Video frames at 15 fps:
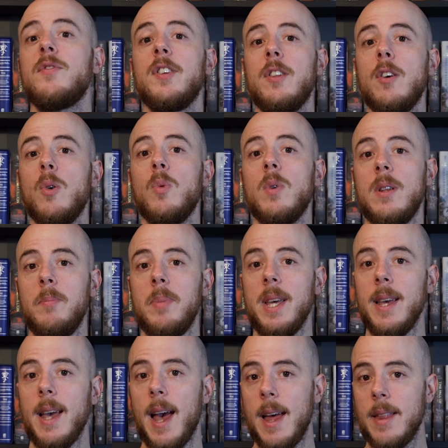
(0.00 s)
video will
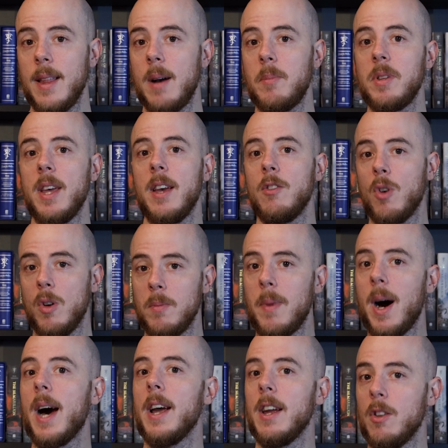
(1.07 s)
be an update on
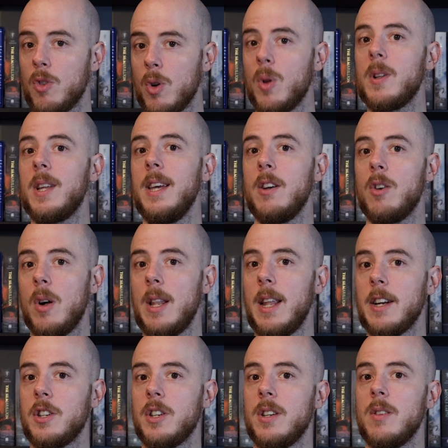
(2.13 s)
my Tolkien
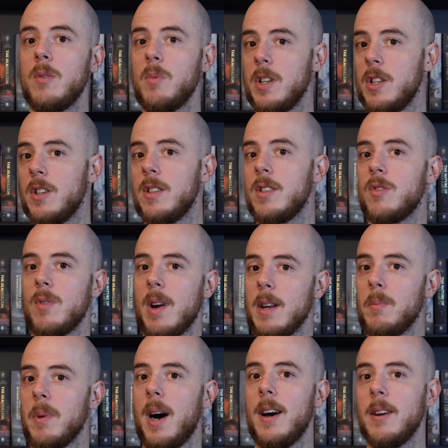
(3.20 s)
collection, which is
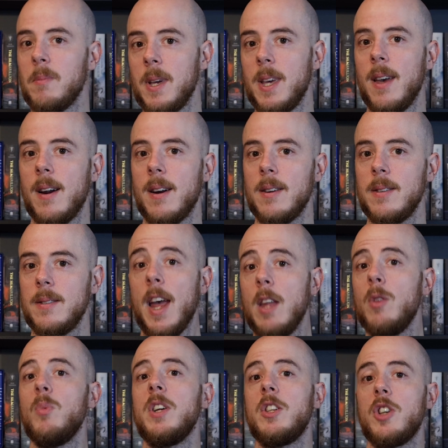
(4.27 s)
right behind me here,
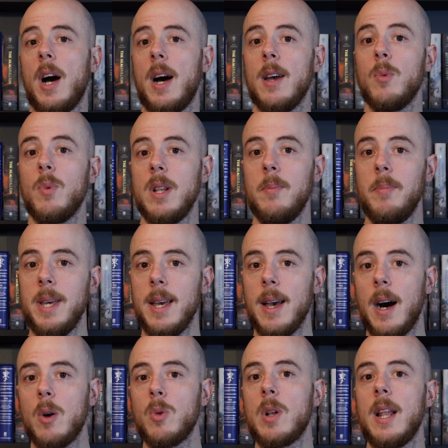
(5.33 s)
in which I will
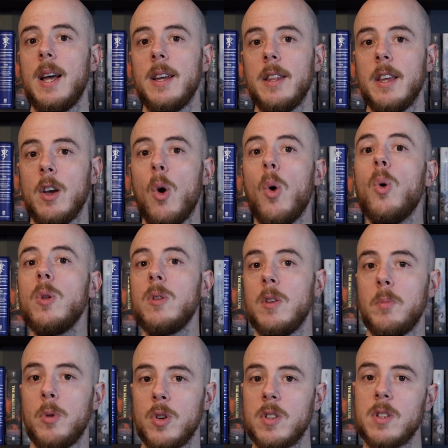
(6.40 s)
be outlining all the
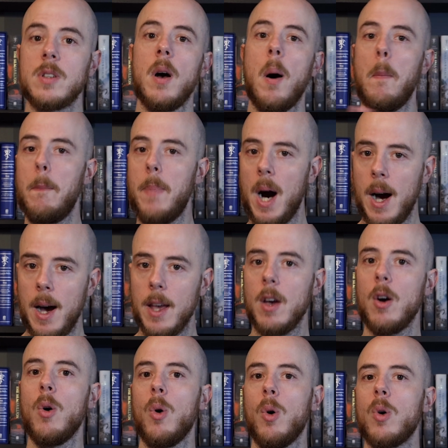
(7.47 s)
books
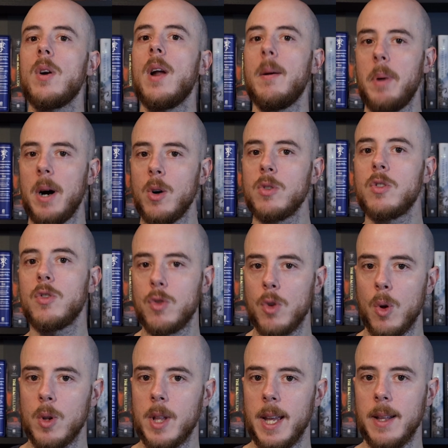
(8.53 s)
by or about
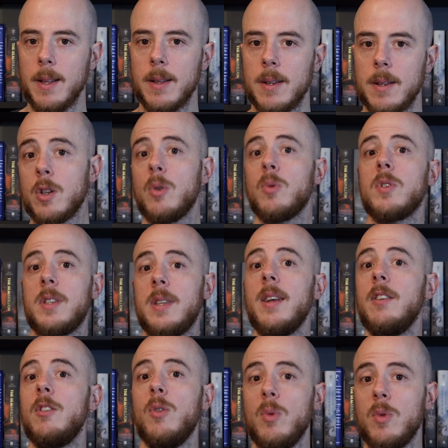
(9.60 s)
Tolkien. So
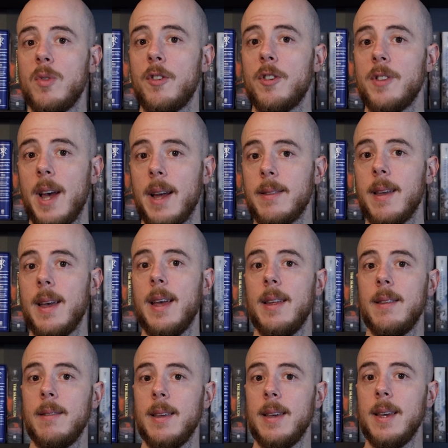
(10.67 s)
stay tuned for that
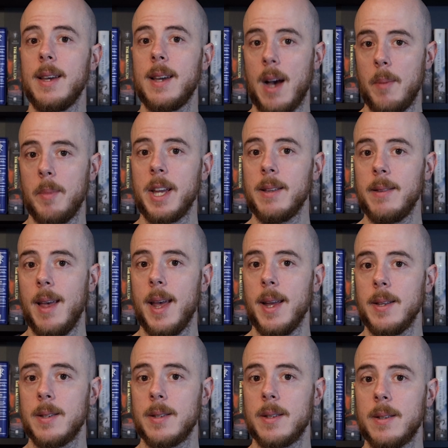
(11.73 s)
in the coming
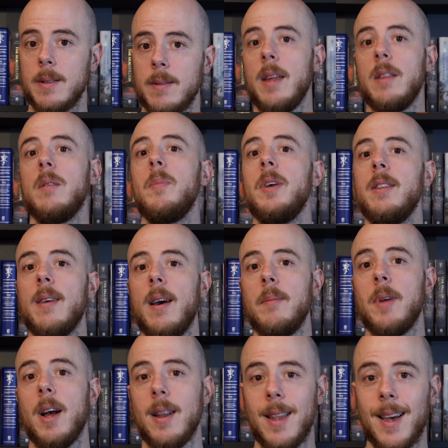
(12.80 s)
days. In the
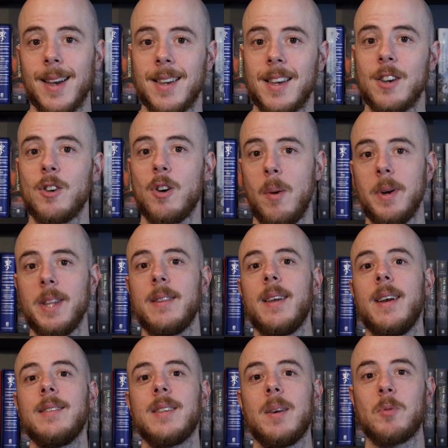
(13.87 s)
meantime, like, comment
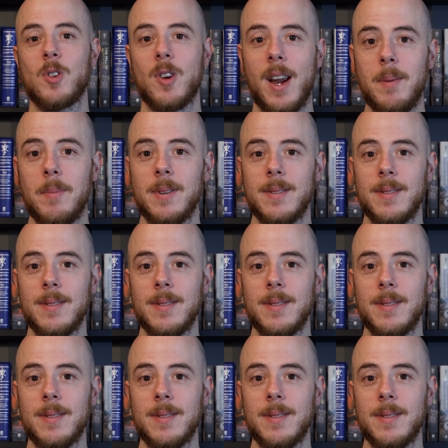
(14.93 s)
and subscribe,